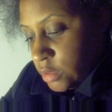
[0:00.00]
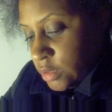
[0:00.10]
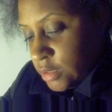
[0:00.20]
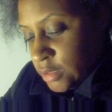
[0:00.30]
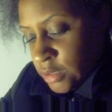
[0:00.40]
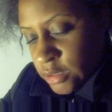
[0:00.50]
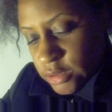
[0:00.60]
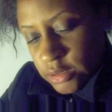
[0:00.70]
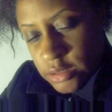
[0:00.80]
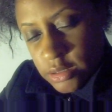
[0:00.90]

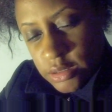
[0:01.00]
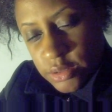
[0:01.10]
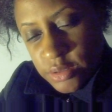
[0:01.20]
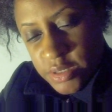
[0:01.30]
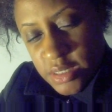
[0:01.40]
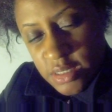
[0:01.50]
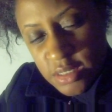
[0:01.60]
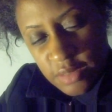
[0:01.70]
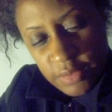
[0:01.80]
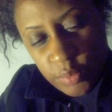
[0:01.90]
oh, was it
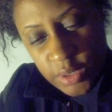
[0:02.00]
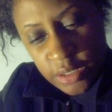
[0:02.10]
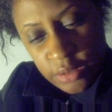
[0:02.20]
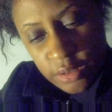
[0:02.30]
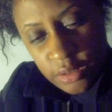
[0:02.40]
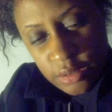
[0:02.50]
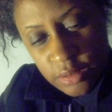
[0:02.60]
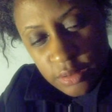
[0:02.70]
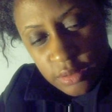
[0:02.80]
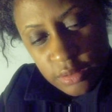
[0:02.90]
Stevie Wonder?
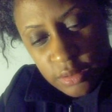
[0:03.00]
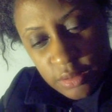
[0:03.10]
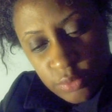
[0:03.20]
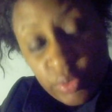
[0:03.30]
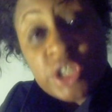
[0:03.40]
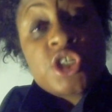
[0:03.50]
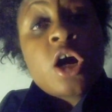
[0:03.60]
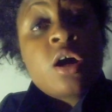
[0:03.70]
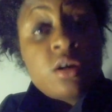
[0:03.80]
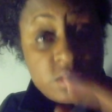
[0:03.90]
Ray
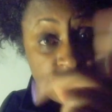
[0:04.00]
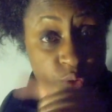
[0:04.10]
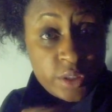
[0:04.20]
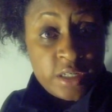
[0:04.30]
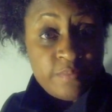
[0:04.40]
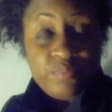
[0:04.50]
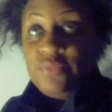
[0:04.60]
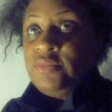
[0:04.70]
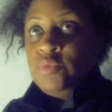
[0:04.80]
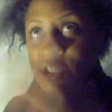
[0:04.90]
Charles, sorry.
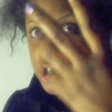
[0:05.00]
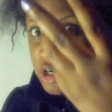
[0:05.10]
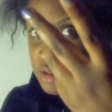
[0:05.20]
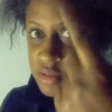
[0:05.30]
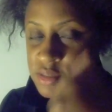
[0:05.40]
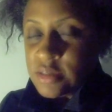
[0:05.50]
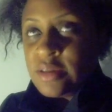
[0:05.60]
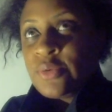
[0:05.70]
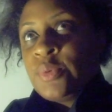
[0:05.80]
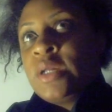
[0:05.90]
Ray Charles is
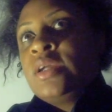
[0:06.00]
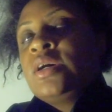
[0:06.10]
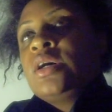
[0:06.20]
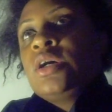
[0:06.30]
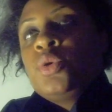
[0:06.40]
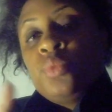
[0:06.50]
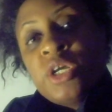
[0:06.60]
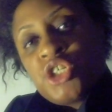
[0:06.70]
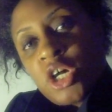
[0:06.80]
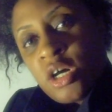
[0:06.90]
another one. Ray
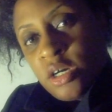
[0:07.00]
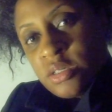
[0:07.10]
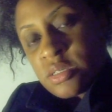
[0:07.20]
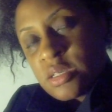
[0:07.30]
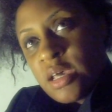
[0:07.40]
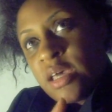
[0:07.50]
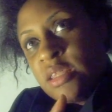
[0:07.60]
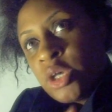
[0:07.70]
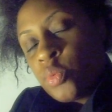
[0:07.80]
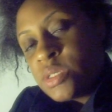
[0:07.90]
Charles.
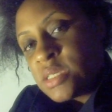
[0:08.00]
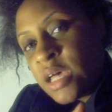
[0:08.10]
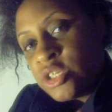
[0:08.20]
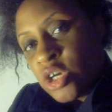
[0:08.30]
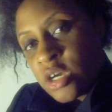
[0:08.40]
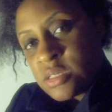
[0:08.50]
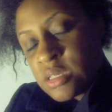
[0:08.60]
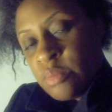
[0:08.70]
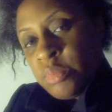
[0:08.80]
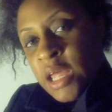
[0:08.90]
There was that
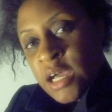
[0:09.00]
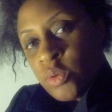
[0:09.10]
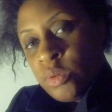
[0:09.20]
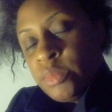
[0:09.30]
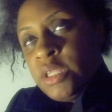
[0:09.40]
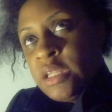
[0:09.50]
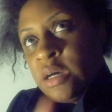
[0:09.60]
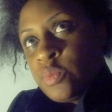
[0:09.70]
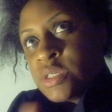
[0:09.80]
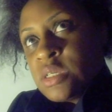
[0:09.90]
dark-skinned black woman
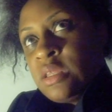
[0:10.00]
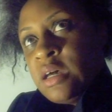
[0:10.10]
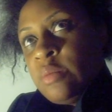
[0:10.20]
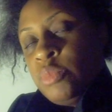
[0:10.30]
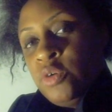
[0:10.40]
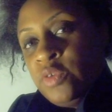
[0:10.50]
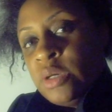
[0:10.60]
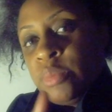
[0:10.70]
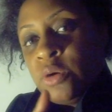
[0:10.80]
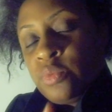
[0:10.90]
that was in that movie
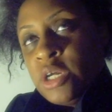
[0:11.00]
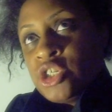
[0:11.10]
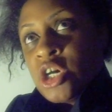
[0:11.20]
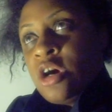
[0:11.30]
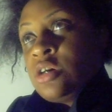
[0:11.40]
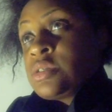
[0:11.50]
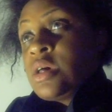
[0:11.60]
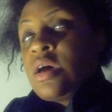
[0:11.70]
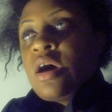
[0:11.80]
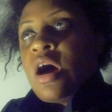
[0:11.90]
about Ray Charles.
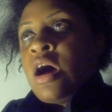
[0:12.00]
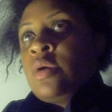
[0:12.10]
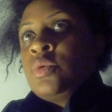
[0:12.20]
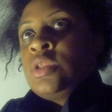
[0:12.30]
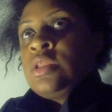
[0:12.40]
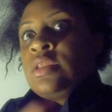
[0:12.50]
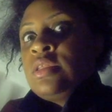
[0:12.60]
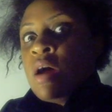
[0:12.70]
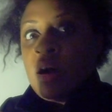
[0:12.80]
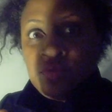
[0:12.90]
I would
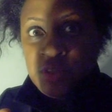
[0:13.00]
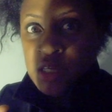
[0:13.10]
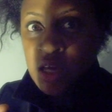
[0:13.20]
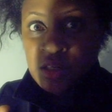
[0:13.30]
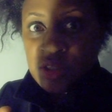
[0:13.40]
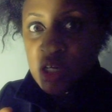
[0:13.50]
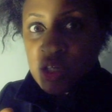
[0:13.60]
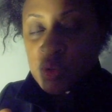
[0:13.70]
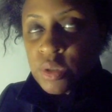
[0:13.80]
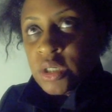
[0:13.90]
love to get in
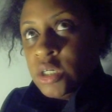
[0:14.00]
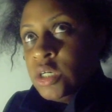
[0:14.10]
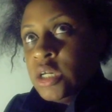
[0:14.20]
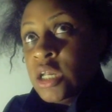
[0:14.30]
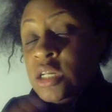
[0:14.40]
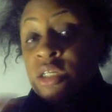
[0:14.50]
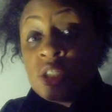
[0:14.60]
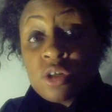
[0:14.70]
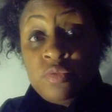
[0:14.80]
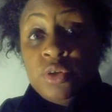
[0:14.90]
touch with her and, and
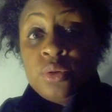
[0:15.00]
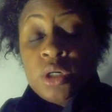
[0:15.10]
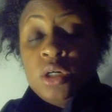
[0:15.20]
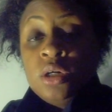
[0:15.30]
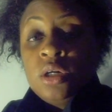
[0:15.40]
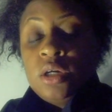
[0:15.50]
interview her